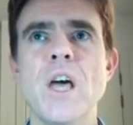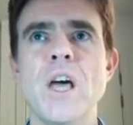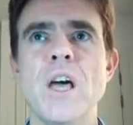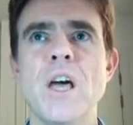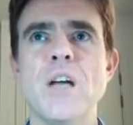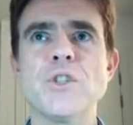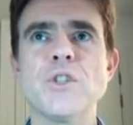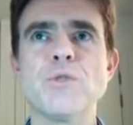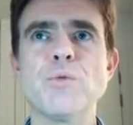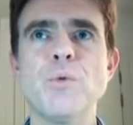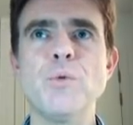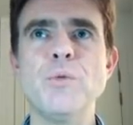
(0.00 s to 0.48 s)

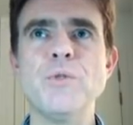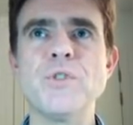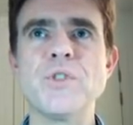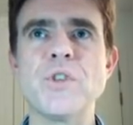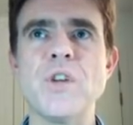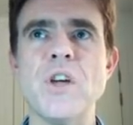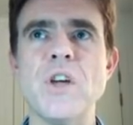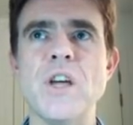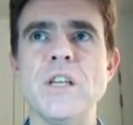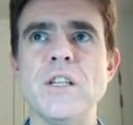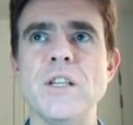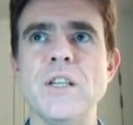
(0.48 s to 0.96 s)
And so what we're
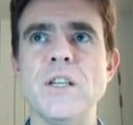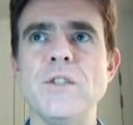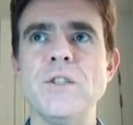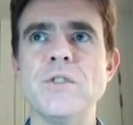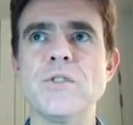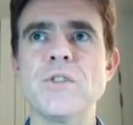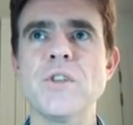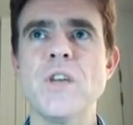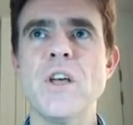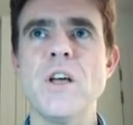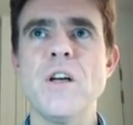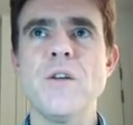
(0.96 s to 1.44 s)
saying
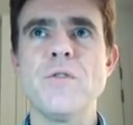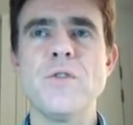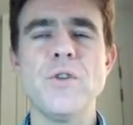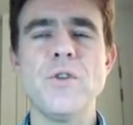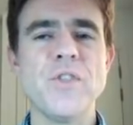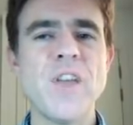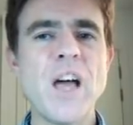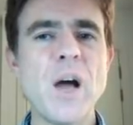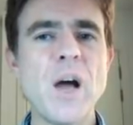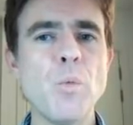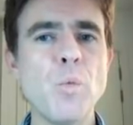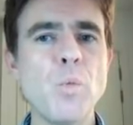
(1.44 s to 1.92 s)
is that
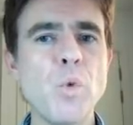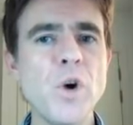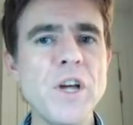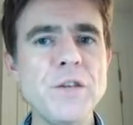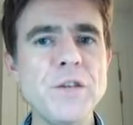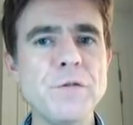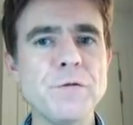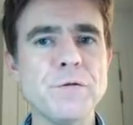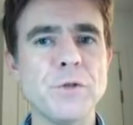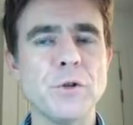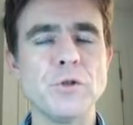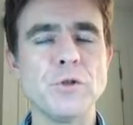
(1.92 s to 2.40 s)
that
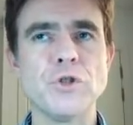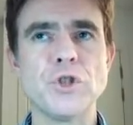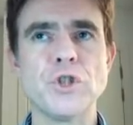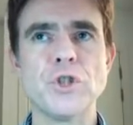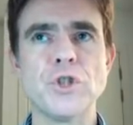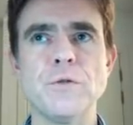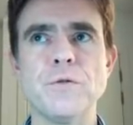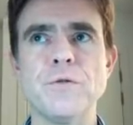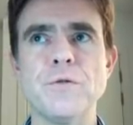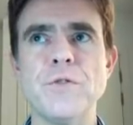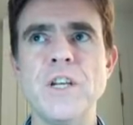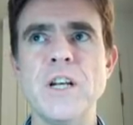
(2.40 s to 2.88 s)
wave
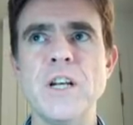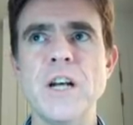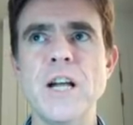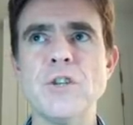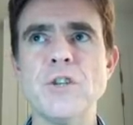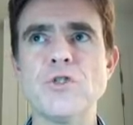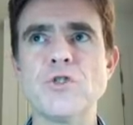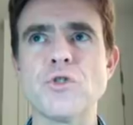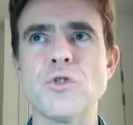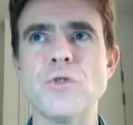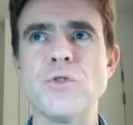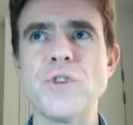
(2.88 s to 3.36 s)
function for the
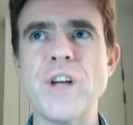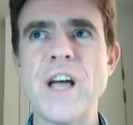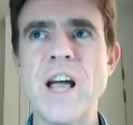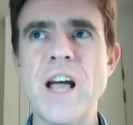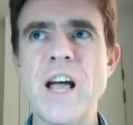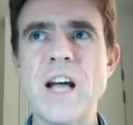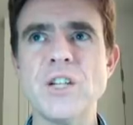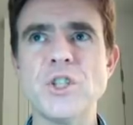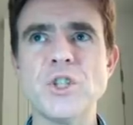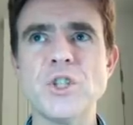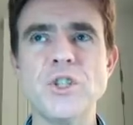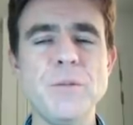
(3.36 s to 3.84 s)
electron
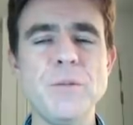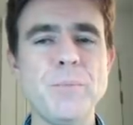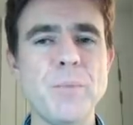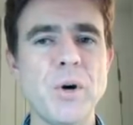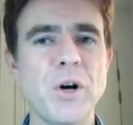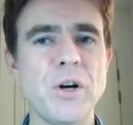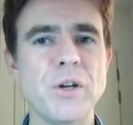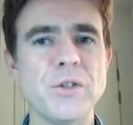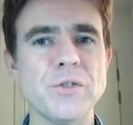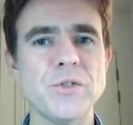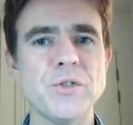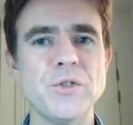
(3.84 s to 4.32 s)
actually
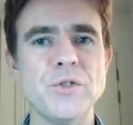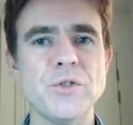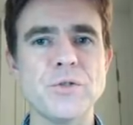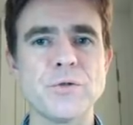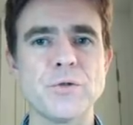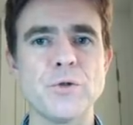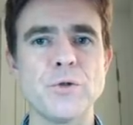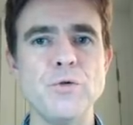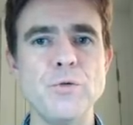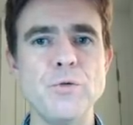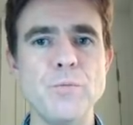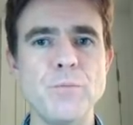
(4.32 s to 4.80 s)
passes
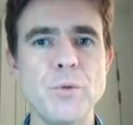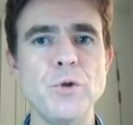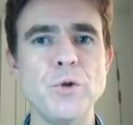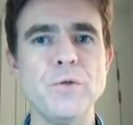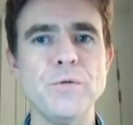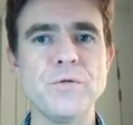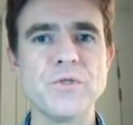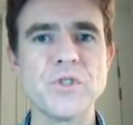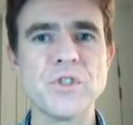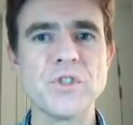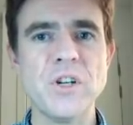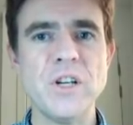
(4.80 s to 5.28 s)
through
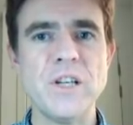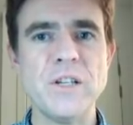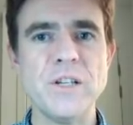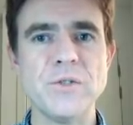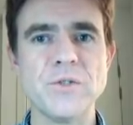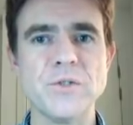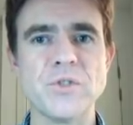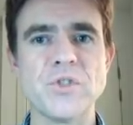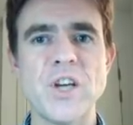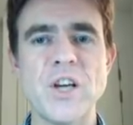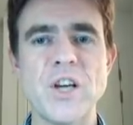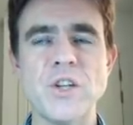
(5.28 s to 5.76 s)
both
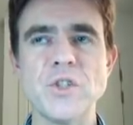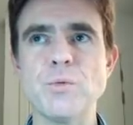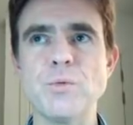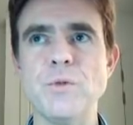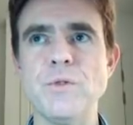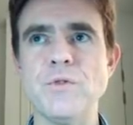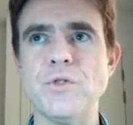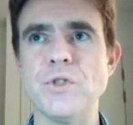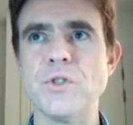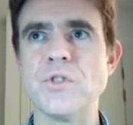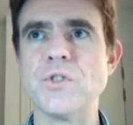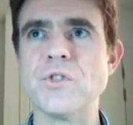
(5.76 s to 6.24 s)
slits, as
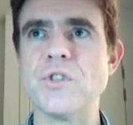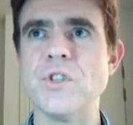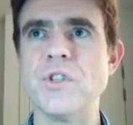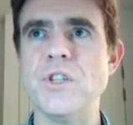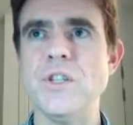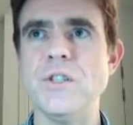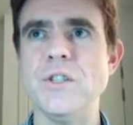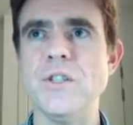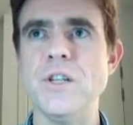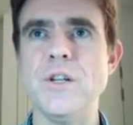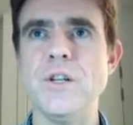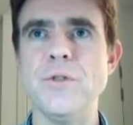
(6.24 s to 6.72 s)
we've just
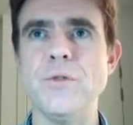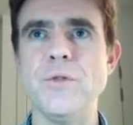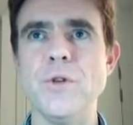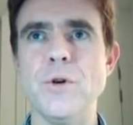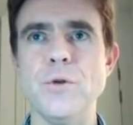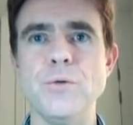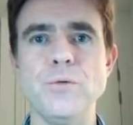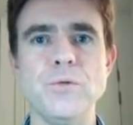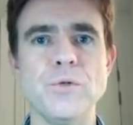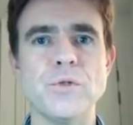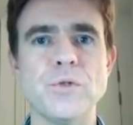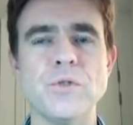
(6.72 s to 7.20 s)
seen in
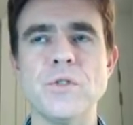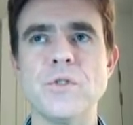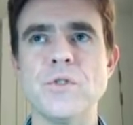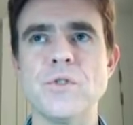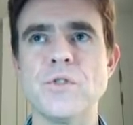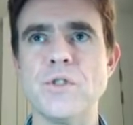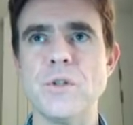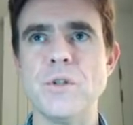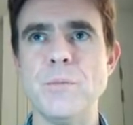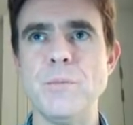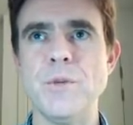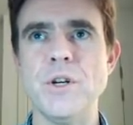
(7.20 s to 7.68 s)
those
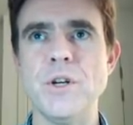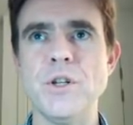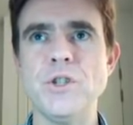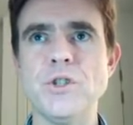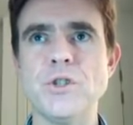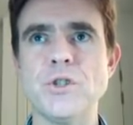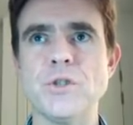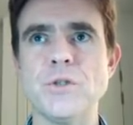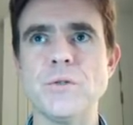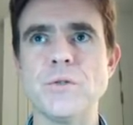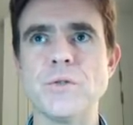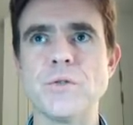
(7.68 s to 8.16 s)

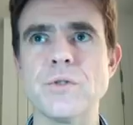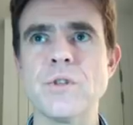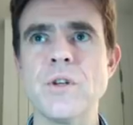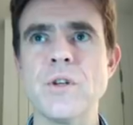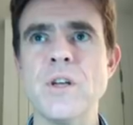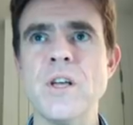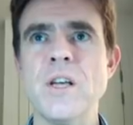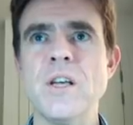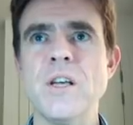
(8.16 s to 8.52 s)
simulations.